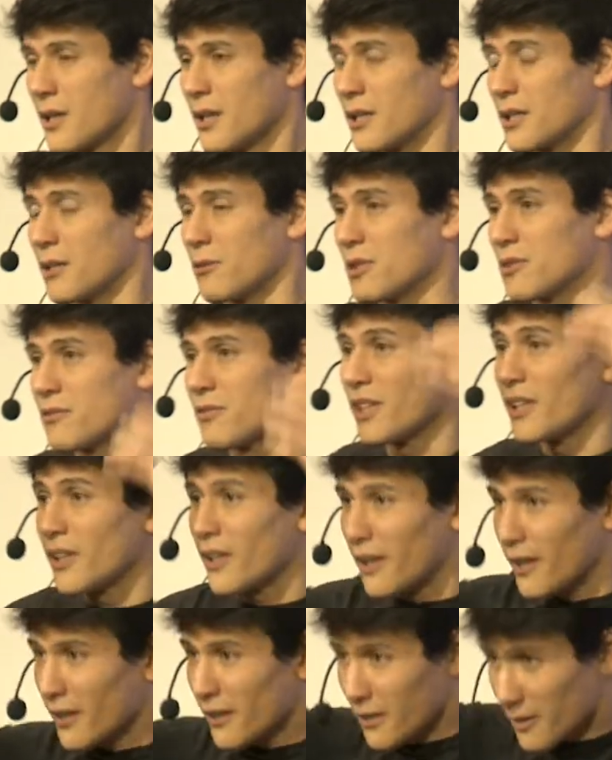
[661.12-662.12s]
and I was
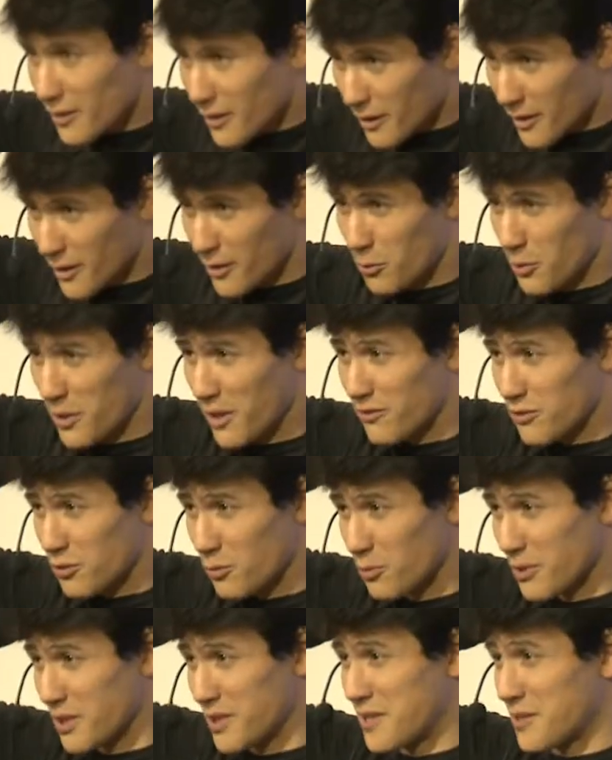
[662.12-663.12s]
thinking, we have
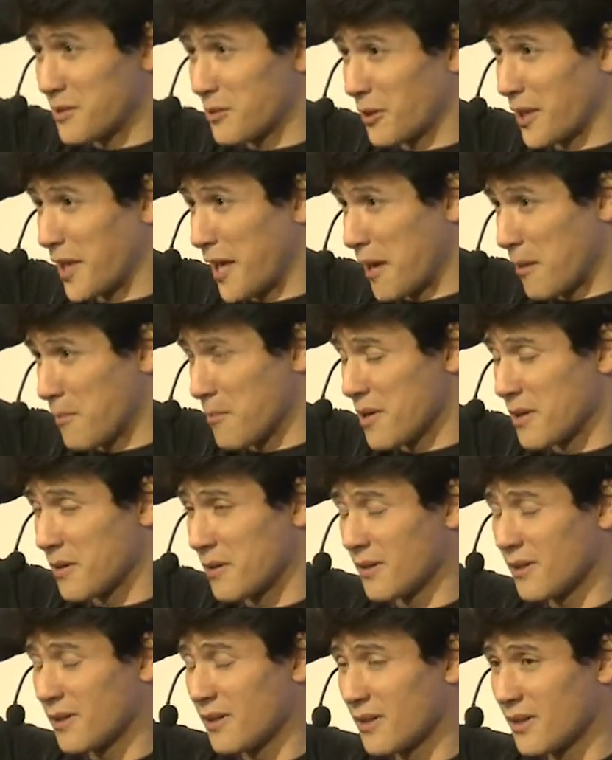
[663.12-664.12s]
to release a game,
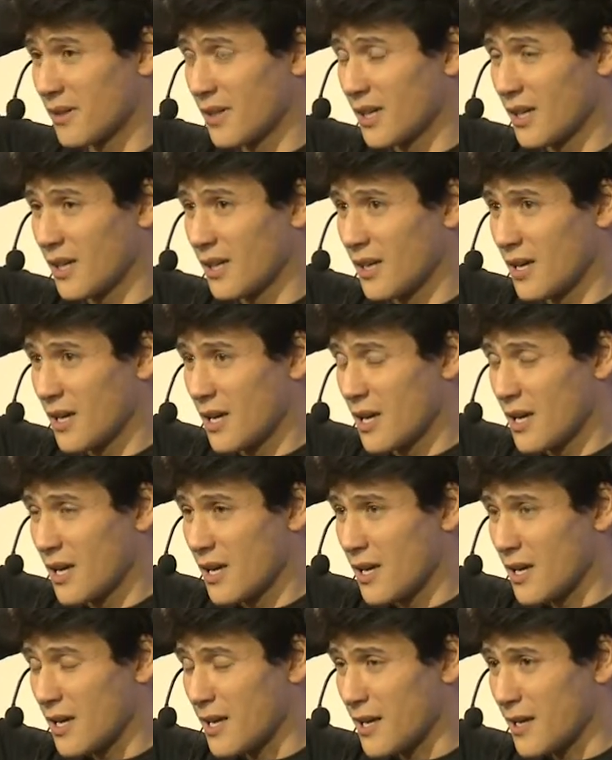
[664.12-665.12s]

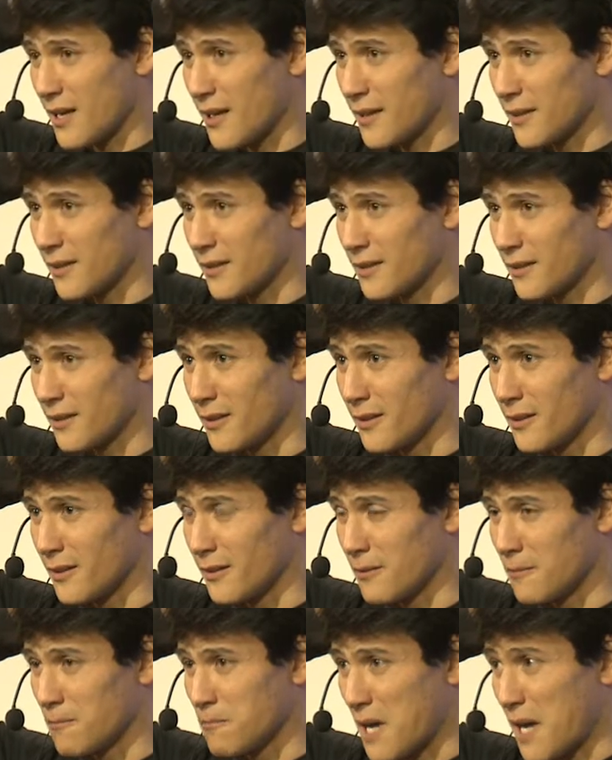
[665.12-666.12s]
and
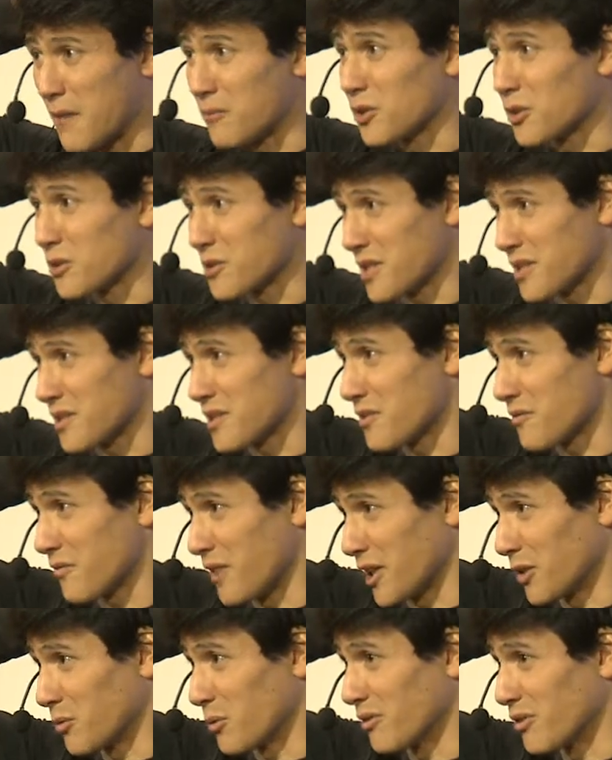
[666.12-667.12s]
I'm not
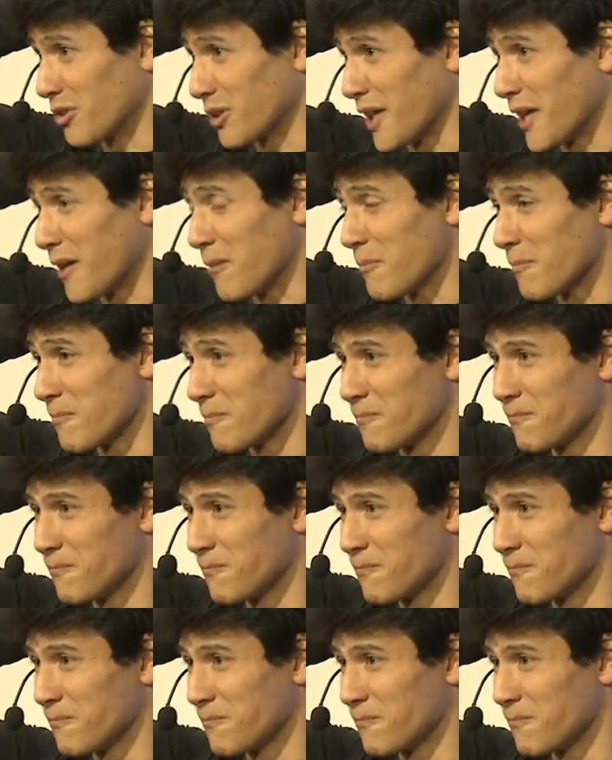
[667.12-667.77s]
satisfied with the game.